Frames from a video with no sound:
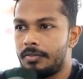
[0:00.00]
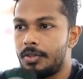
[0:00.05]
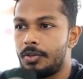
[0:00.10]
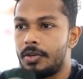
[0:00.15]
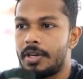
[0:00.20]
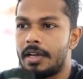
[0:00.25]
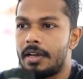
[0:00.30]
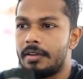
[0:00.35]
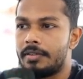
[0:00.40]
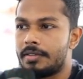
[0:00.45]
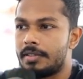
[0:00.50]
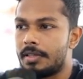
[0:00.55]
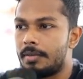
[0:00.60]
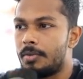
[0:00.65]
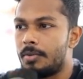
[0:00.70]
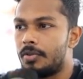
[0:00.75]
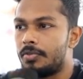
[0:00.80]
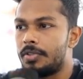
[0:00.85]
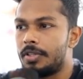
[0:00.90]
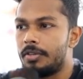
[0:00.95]
don't have some
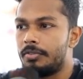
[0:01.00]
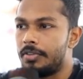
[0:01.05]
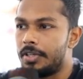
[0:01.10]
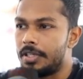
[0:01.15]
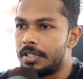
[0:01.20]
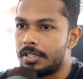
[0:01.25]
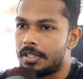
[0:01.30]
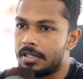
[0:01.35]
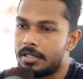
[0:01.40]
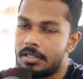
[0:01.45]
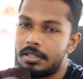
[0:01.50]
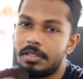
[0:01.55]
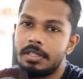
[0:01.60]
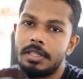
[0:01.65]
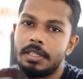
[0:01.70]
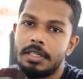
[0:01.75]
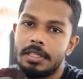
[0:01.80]
of the features